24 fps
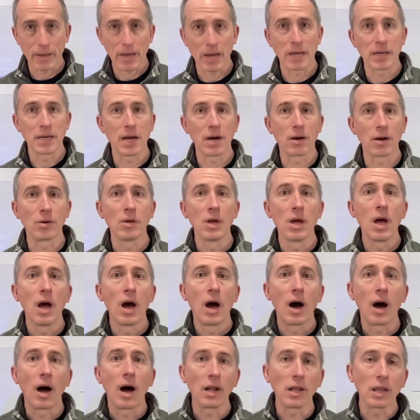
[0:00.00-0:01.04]
Okay, now
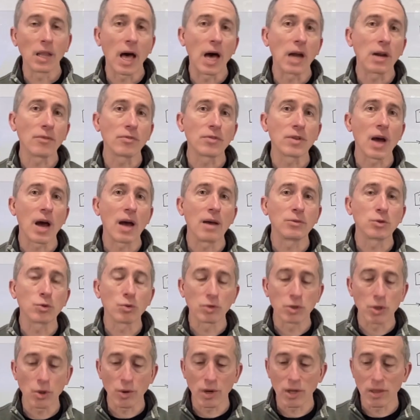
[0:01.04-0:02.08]
a lot of times
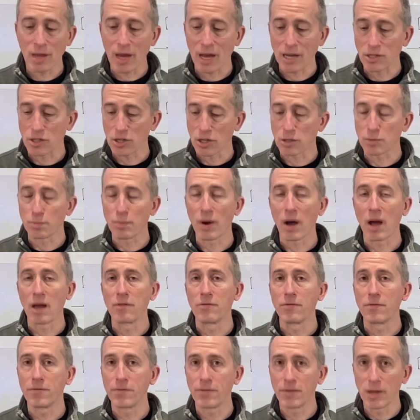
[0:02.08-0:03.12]
we're doing that just
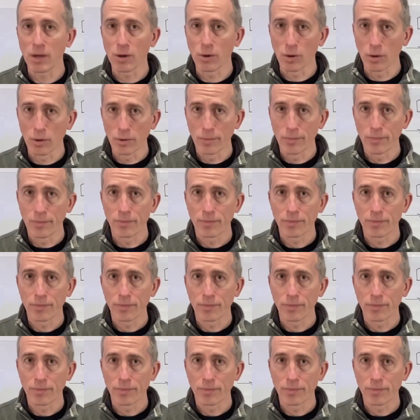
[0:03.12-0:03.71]
by feel.